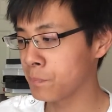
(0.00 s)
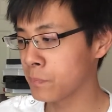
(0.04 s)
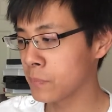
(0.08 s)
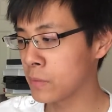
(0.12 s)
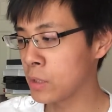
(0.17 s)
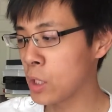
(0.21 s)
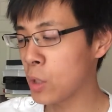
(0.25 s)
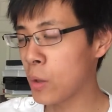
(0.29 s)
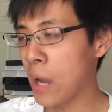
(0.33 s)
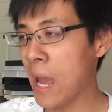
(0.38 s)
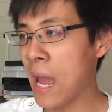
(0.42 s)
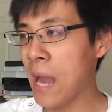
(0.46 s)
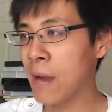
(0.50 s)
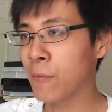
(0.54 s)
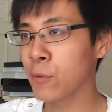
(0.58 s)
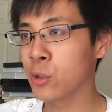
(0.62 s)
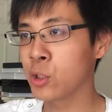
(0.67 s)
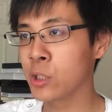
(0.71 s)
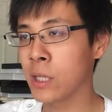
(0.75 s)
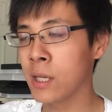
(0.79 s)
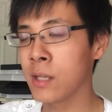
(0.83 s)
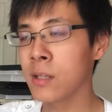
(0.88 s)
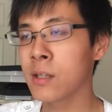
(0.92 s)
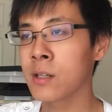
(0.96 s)
their
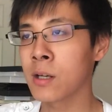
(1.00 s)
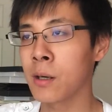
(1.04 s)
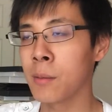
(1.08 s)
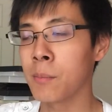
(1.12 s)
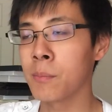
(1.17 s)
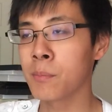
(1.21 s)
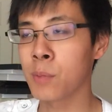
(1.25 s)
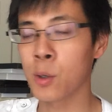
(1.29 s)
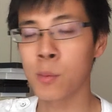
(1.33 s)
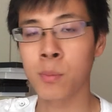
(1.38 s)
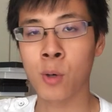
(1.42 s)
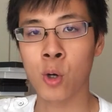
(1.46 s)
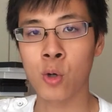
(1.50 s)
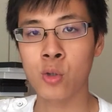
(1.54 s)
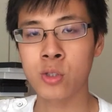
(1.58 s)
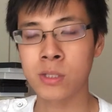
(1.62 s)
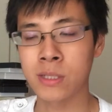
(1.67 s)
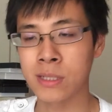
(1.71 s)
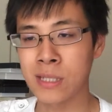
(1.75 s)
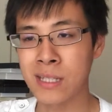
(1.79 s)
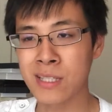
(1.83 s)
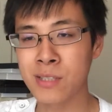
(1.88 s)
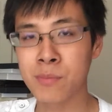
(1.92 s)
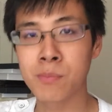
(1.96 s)
average income per
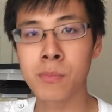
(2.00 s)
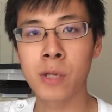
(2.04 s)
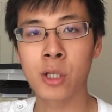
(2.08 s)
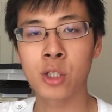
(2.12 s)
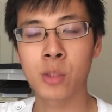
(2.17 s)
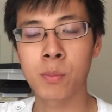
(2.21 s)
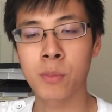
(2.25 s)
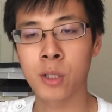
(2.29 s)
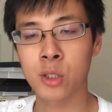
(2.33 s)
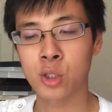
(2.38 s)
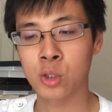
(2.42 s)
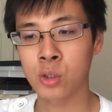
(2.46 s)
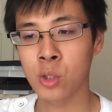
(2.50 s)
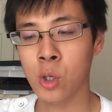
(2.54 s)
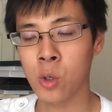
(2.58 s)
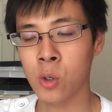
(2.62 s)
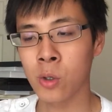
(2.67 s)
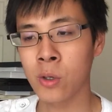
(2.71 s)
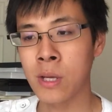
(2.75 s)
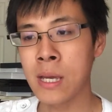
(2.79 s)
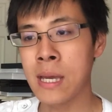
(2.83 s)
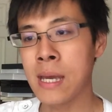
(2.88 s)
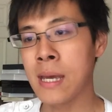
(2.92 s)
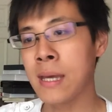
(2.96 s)
person is much, much
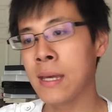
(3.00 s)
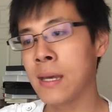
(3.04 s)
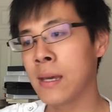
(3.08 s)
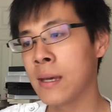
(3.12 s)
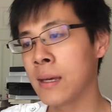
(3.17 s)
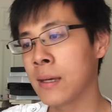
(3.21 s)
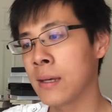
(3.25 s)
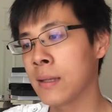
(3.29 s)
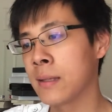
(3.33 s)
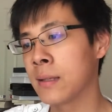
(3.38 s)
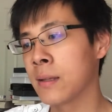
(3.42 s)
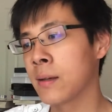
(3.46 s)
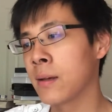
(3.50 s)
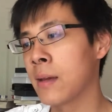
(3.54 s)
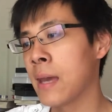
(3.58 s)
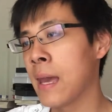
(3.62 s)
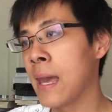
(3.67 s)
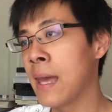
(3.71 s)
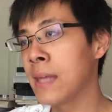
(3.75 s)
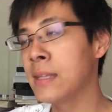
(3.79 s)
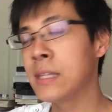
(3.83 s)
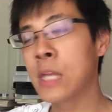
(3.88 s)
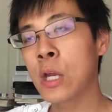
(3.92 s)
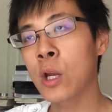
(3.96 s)
lower.
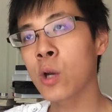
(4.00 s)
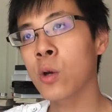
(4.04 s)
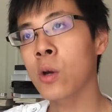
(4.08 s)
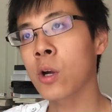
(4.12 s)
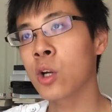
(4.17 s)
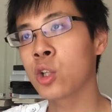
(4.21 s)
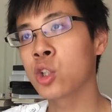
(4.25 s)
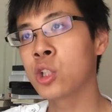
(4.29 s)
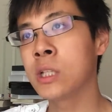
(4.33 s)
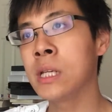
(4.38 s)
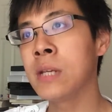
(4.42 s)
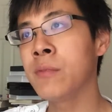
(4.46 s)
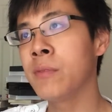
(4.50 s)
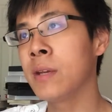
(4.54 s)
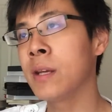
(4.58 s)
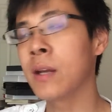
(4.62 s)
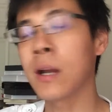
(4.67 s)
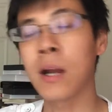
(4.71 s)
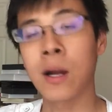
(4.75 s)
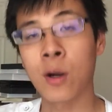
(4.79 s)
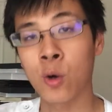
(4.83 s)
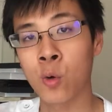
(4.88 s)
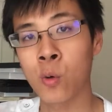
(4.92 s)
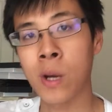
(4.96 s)
and they're
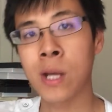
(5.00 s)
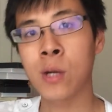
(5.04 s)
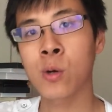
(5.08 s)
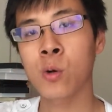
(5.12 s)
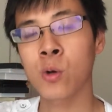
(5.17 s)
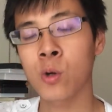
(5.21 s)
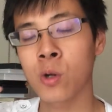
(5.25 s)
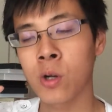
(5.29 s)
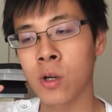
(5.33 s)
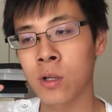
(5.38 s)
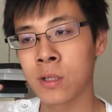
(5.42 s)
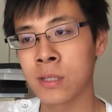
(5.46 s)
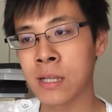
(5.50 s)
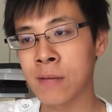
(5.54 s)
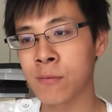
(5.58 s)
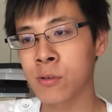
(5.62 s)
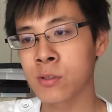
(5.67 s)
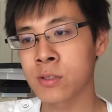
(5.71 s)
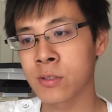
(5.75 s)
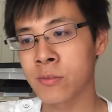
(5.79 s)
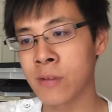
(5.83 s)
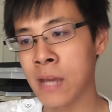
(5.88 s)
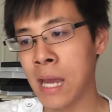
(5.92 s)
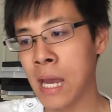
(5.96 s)
achieving greater
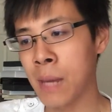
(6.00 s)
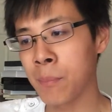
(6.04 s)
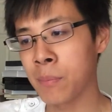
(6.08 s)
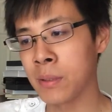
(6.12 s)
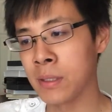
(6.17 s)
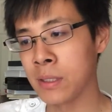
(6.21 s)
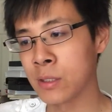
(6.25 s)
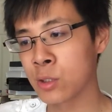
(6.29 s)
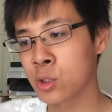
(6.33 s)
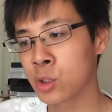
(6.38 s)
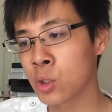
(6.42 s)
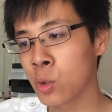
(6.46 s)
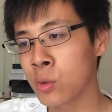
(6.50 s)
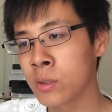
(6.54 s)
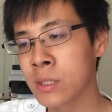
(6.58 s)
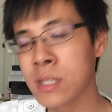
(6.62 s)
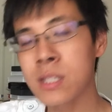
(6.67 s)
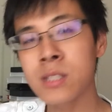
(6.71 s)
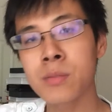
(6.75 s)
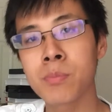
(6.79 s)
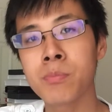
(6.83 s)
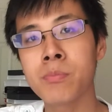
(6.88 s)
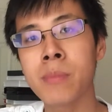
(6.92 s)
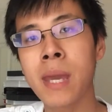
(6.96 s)
levels of happiness. So
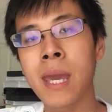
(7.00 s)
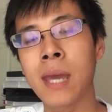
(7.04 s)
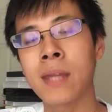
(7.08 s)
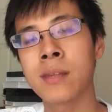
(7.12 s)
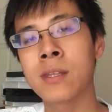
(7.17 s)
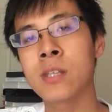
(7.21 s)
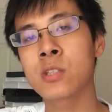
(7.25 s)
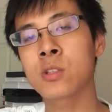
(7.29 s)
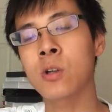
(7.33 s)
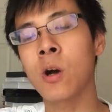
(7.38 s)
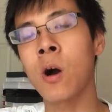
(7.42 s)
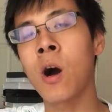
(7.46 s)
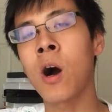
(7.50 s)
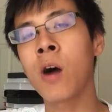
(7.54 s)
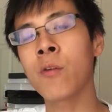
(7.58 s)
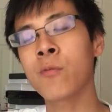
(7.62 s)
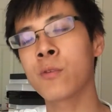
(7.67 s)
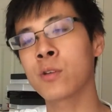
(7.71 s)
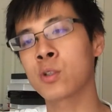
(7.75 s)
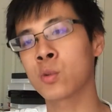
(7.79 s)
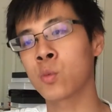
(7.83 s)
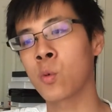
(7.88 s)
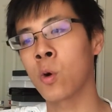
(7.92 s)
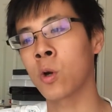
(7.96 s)
this man, this
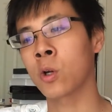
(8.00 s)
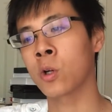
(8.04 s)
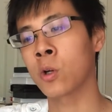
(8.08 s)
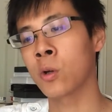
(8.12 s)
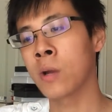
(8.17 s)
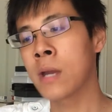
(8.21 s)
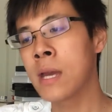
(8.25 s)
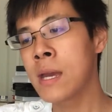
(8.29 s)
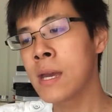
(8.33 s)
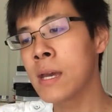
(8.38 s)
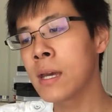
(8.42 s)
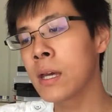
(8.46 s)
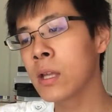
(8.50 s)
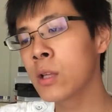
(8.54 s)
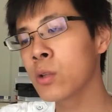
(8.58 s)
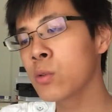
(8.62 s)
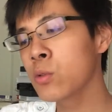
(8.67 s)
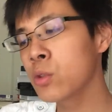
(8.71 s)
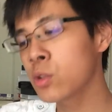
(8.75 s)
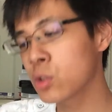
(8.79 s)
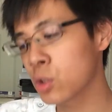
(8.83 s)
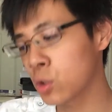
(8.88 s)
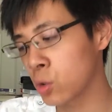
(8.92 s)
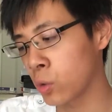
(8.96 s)
office worker,
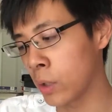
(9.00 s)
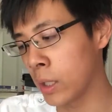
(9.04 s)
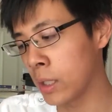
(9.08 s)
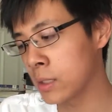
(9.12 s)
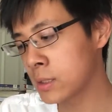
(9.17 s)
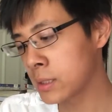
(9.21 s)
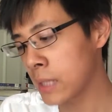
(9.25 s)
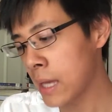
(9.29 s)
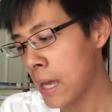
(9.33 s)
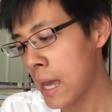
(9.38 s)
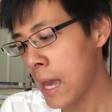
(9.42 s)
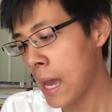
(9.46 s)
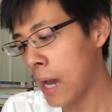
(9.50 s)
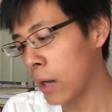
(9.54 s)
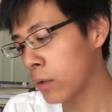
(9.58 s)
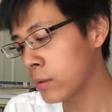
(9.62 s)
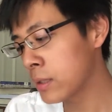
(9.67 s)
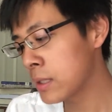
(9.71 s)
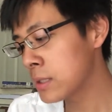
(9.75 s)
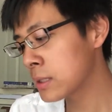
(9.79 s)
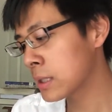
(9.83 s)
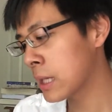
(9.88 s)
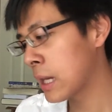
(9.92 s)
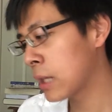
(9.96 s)
illustrates how
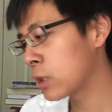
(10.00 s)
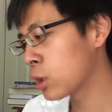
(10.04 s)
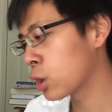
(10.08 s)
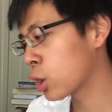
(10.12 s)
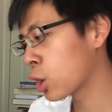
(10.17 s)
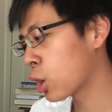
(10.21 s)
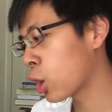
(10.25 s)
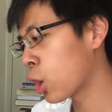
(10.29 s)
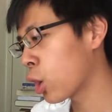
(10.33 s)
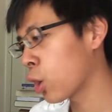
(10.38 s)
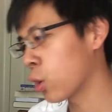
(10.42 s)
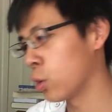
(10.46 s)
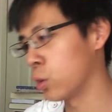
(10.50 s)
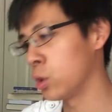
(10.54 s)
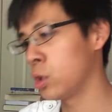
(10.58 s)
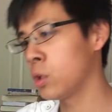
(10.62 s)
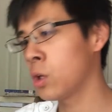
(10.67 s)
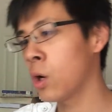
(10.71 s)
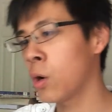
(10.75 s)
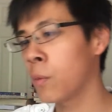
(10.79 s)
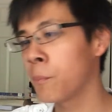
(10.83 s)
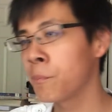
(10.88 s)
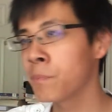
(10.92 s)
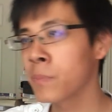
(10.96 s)
this can occur, you
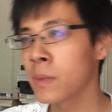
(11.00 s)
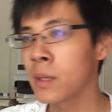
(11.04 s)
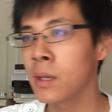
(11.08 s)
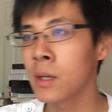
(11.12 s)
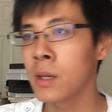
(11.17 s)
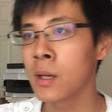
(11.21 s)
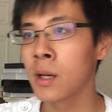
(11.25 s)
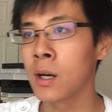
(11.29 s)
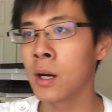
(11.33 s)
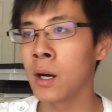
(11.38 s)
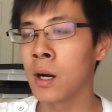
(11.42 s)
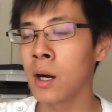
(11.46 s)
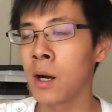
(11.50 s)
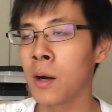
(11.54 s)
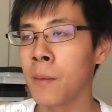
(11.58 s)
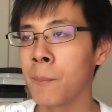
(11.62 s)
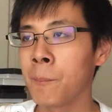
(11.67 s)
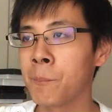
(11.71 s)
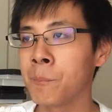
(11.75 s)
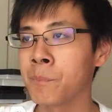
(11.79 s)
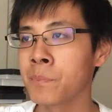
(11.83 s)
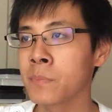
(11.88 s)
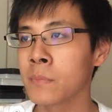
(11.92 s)
know,